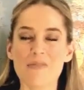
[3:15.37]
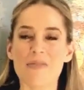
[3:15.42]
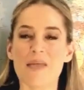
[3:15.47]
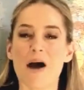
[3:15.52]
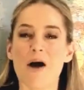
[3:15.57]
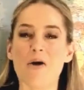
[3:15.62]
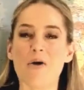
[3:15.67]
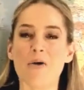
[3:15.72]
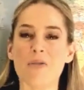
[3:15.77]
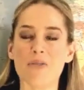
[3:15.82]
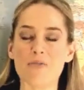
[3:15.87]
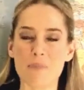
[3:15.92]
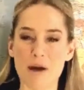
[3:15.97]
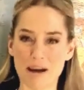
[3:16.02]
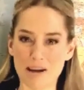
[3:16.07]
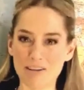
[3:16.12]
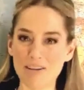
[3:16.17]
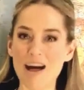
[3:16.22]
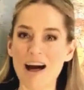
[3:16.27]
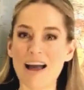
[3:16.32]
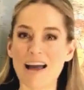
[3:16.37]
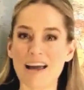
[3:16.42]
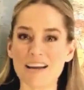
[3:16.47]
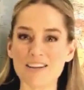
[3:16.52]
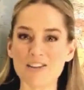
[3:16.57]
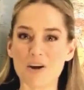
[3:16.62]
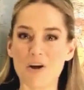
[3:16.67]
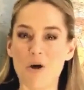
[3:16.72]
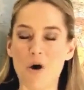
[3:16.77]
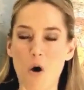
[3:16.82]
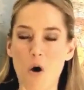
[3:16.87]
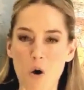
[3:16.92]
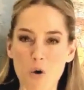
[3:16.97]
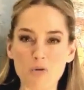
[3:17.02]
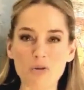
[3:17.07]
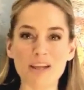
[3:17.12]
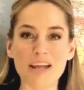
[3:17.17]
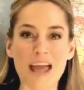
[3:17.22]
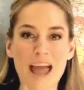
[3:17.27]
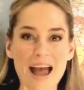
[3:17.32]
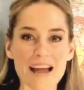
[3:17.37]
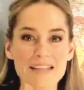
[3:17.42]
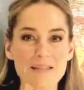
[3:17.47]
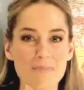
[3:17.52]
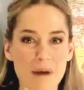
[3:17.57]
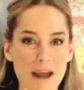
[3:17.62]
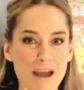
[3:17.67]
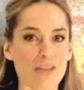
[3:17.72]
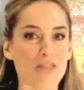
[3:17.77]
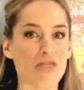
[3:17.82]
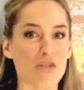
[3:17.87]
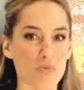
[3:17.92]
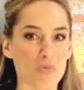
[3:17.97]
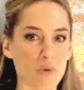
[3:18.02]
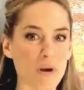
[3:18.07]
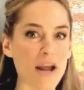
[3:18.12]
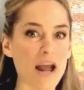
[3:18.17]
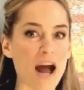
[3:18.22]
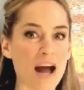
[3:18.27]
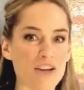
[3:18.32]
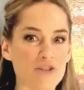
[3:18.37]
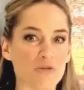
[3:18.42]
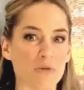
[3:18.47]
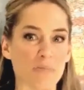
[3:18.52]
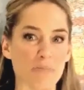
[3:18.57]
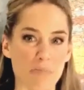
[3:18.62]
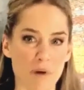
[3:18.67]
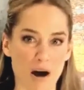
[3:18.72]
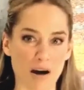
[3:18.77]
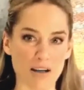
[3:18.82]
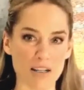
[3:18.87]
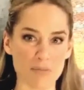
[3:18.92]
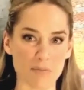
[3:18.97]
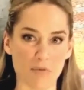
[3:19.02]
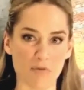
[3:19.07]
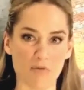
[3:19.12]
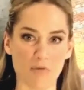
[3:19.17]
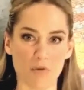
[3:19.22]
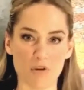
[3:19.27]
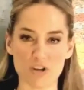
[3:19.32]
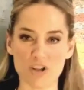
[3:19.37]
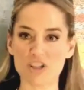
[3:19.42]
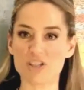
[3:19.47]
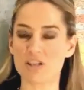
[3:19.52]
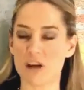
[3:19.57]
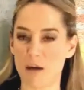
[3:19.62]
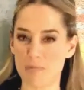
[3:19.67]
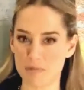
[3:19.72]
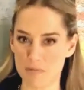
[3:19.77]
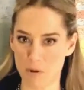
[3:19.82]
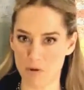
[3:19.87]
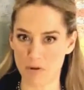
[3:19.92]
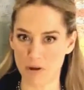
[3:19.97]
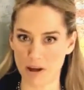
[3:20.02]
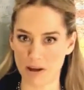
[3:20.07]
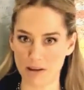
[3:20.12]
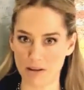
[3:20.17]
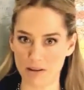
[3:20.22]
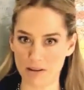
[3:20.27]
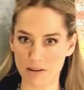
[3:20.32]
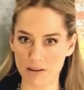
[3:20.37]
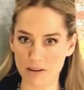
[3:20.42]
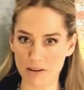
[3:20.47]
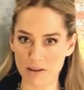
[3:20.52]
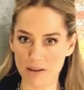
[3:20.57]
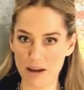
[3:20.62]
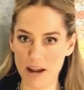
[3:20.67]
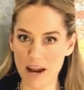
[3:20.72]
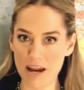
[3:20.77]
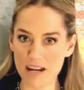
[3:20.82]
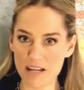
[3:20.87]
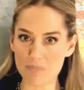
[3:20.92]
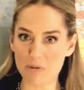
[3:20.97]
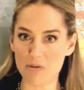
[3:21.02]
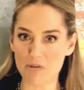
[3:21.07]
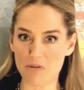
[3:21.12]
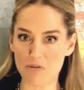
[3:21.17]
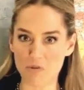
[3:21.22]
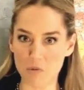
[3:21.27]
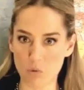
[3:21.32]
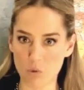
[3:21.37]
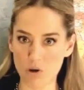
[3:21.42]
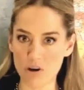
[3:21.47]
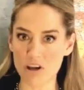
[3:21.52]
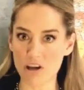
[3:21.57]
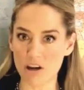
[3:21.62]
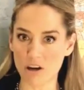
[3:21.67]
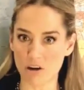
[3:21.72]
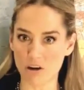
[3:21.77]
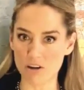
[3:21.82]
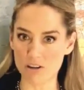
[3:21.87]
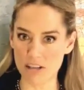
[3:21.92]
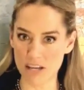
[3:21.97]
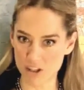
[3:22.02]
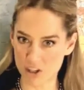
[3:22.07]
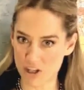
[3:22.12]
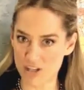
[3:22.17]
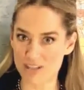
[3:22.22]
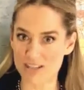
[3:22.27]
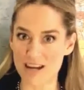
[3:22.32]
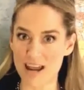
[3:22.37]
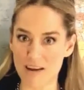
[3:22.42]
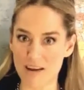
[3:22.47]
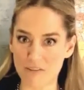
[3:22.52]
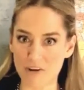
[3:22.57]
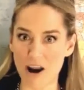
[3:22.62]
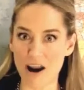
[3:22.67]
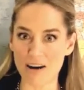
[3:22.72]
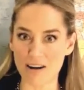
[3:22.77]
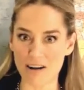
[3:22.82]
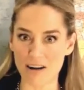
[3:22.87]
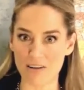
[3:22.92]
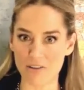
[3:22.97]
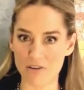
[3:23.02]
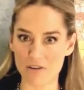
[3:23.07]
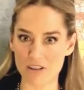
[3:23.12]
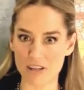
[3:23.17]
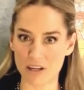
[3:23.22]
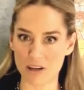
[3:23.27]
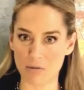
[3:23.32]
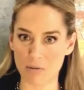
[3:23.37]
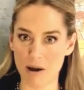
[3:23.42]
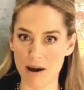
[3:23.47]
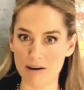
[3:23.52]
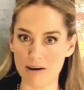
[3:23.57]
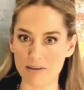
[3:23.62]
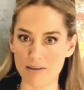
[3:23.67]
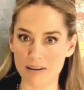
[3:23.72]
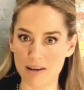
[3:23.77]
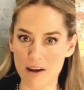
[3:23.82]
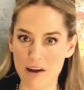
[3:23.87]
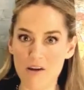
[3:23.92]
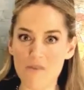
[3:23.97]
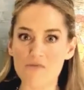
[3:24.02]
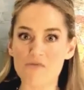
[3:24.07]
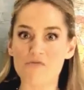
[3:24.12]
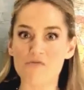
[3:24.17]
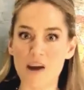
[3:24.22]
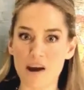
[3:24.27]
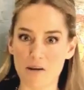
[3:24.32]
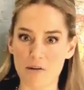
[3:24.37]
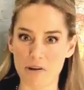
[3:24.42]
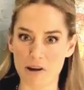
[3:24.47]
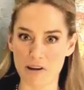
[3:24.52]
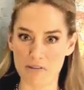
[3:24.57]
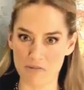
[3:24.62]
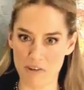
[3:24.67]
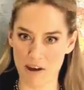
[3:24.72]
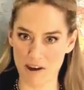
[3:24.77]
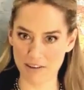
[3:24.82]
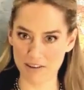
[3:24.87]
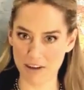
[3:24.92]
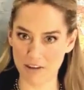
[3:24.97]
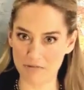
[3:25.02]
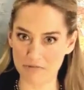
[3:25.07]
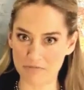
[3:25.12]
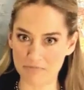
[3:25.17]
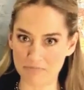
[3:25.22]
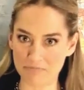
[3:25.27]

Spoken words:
Now, my client only had to pay $300 before she stopped smoking. It has been 4 years and she has never had another cigarette. Very effective.